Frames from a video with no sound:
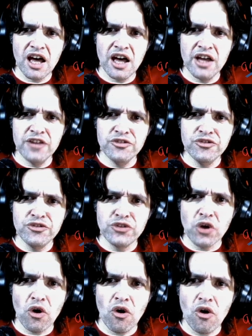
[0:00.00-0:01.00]
an
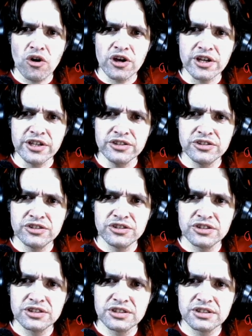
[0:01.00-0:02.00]
dochas.